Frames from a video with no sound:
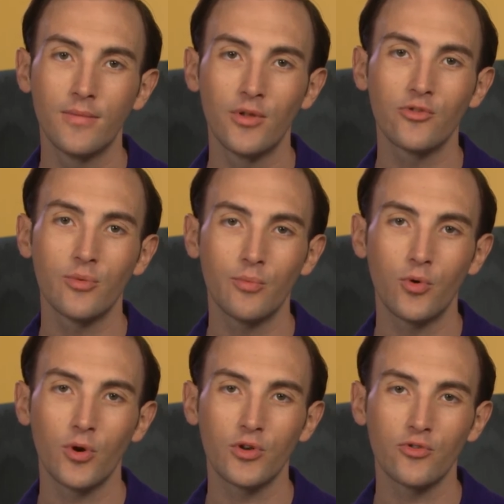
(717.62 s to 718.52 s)
It's
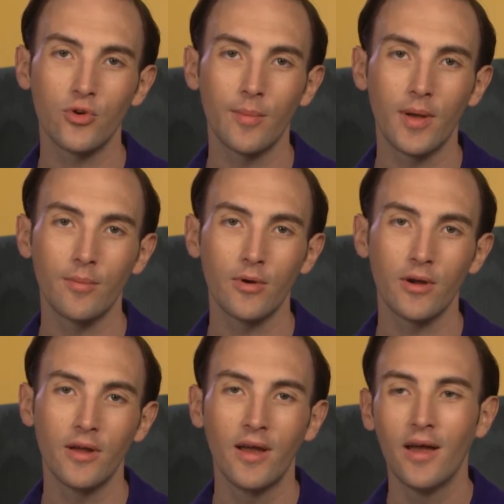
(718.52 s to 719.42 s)
important to remember.
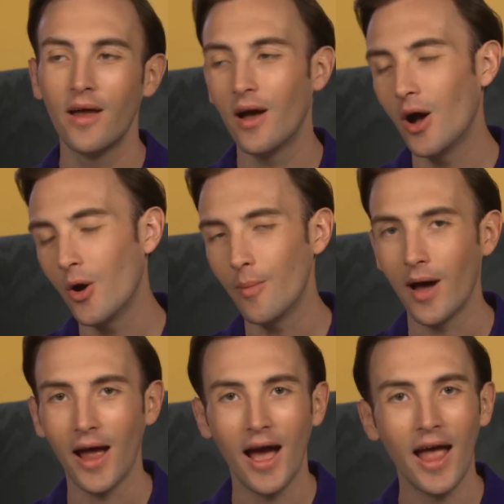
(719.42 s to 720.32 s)
Oh
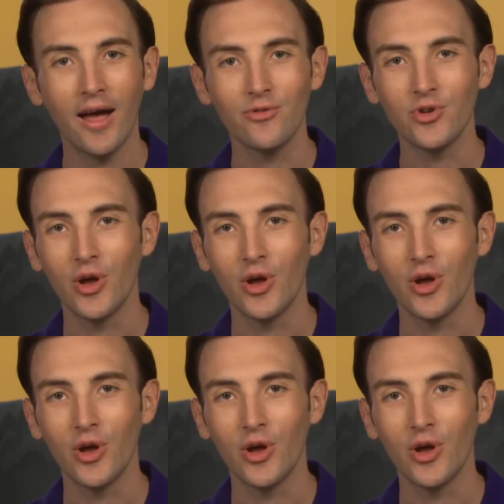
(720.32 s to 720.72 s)
my, I have to